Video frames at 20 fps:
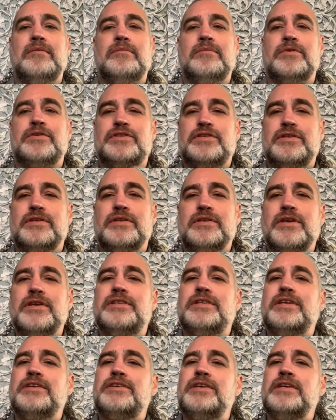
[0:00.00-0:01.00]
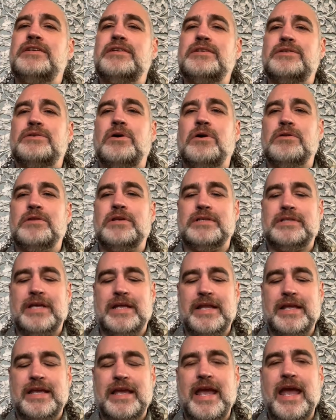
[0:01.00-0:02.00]
But you see, Jesus told us
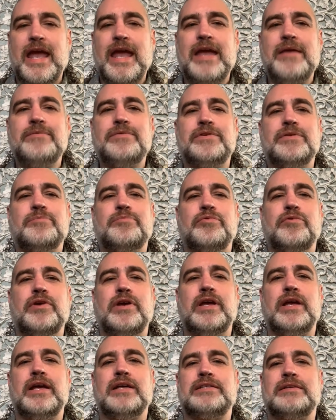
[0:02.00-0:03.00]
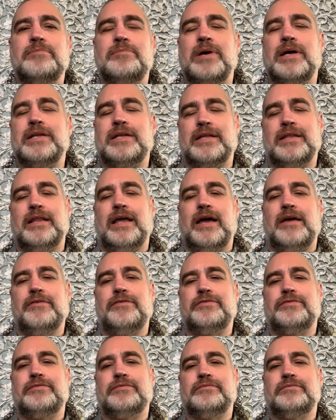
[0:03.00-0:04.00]
that he came to bring us abundant
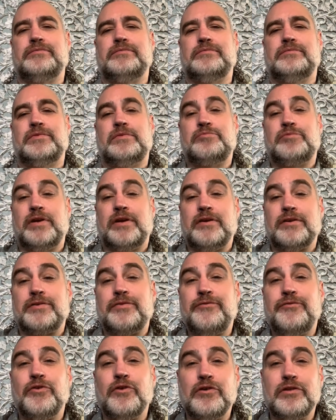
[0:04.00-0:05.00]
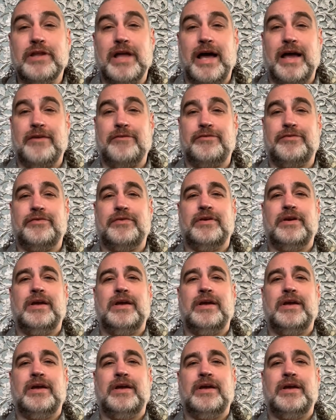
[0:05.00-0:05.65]
life, to bring us full life.